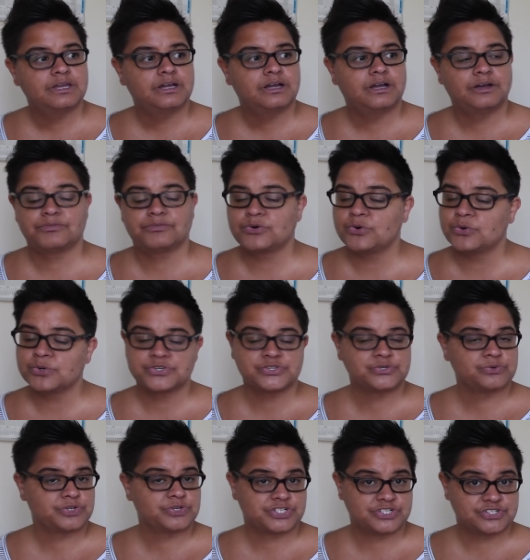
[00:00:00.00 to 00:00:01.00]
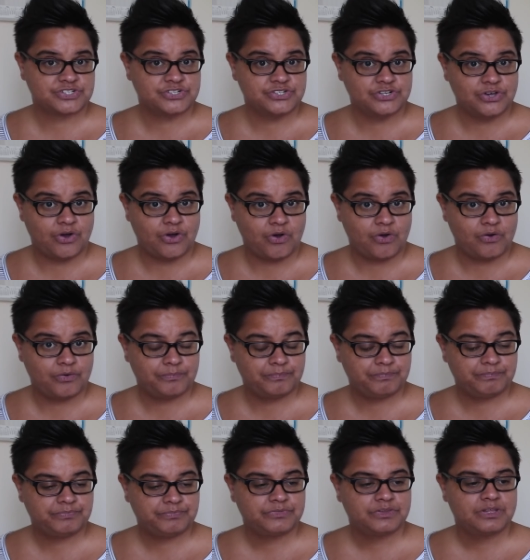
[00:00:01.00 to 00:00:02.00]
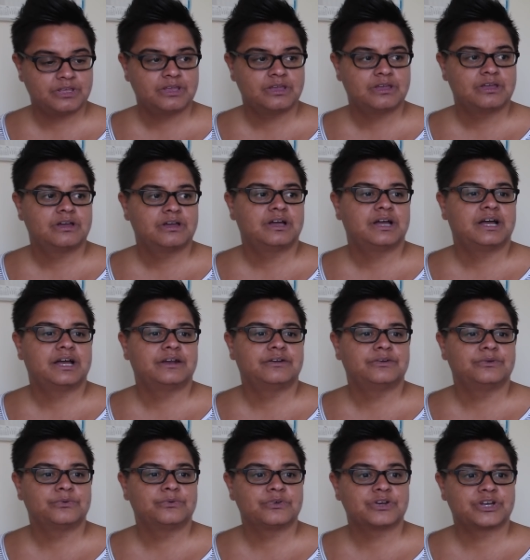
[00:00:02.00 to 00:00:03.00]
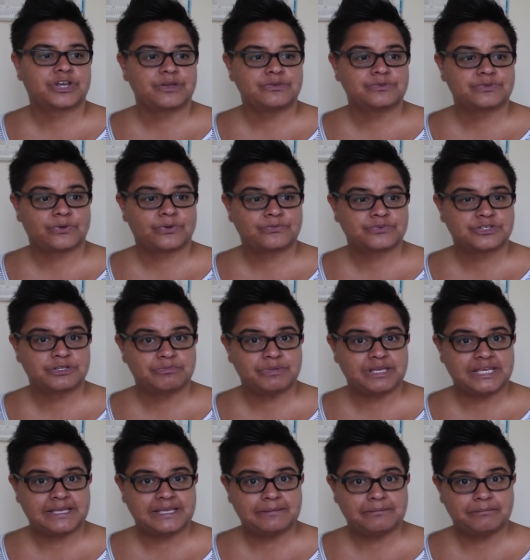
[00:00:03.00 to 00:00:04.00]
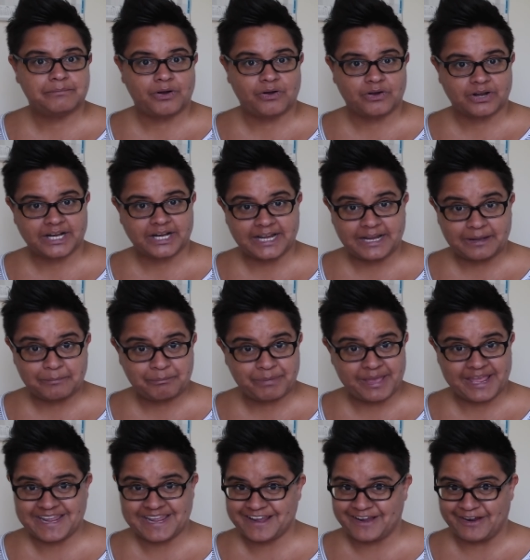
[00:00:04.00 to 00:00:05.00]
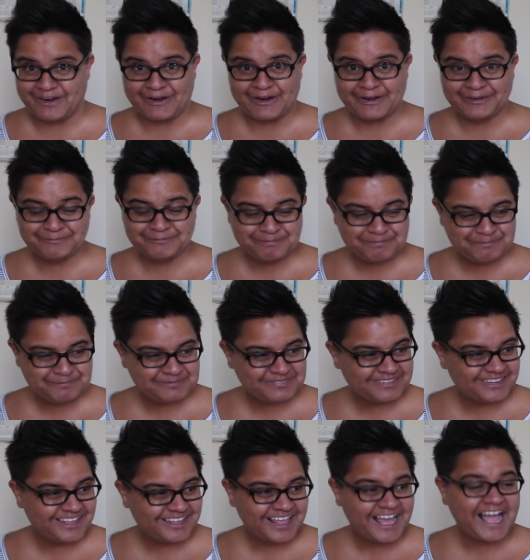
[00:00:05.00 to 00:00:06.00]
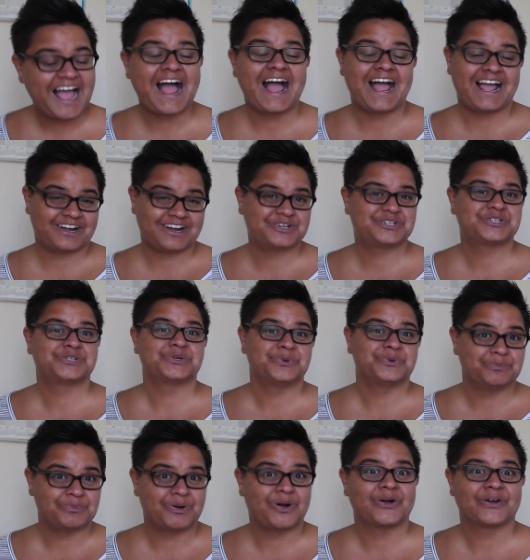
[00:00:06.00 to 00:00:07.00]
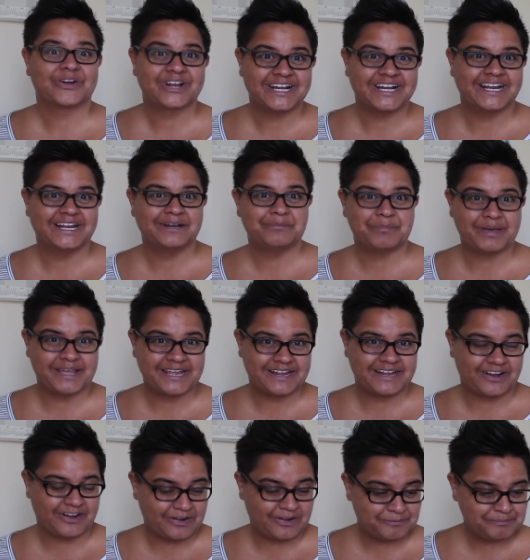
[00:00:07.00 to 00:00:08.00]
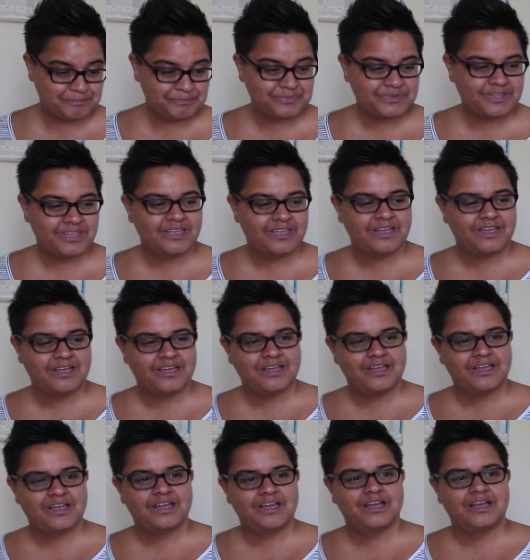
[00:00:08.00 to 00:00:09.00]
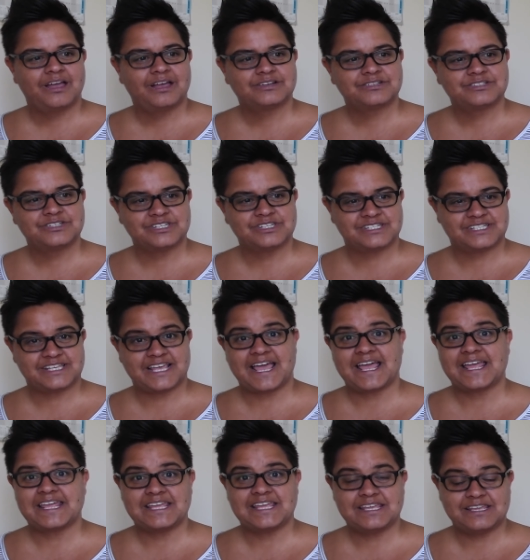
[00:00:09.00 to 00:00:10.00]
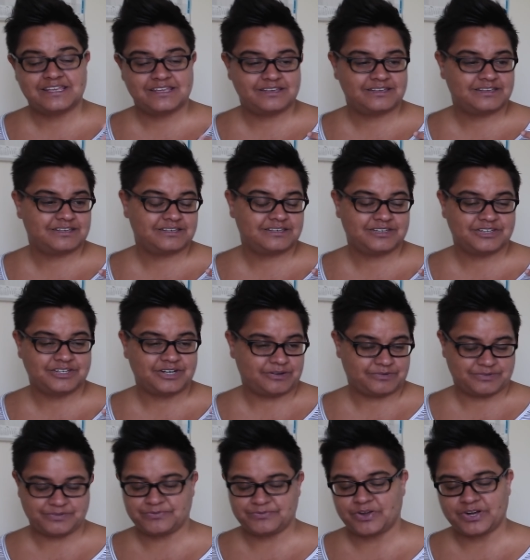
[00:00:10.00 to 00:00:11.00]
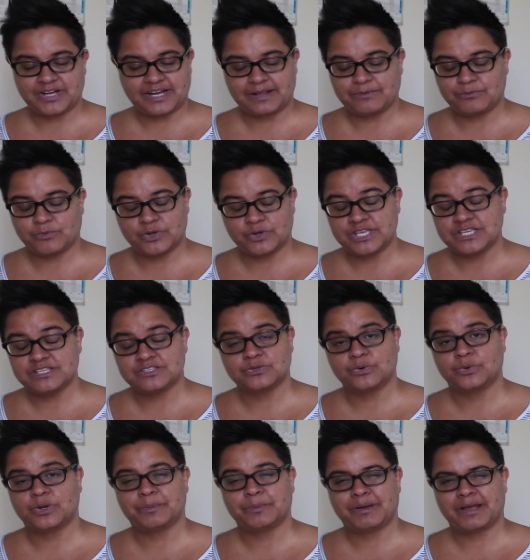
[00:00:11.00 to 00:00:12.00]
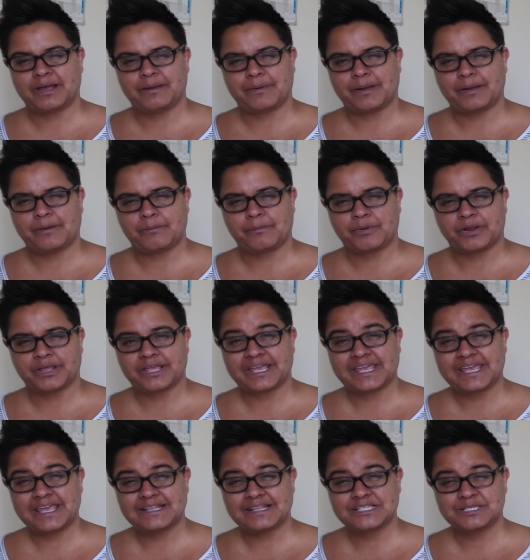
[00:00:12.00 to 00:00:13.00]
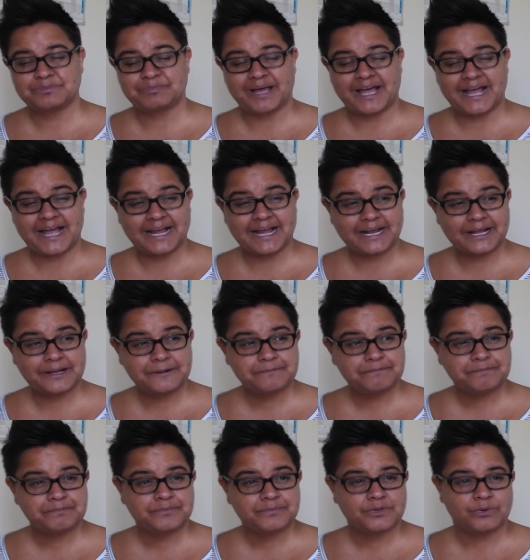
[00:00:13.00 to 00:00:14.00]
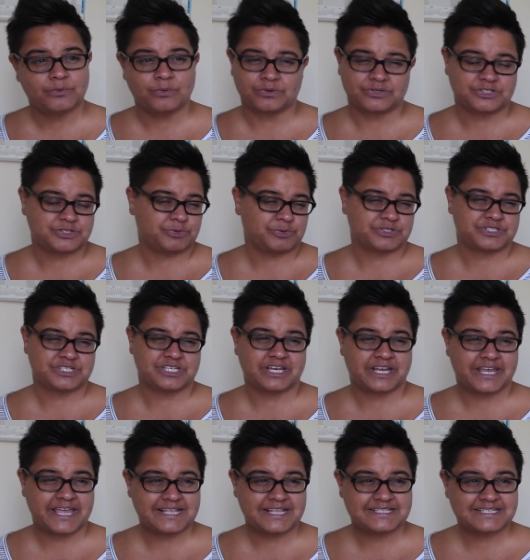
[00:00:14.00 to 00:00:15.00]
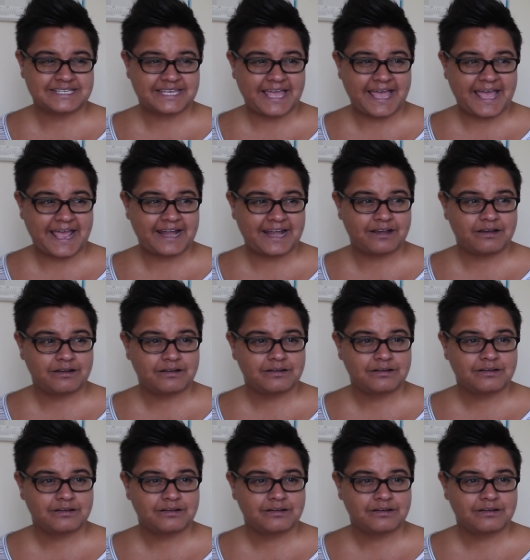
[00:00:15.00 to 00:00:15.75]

Of course, Nora does not. Nora goes off to meet Mark Linn-Baker, actual Mark Linn-Baker, to say, you know, to find out what he's talking about about bring your kids back, or do you want to see your kids again?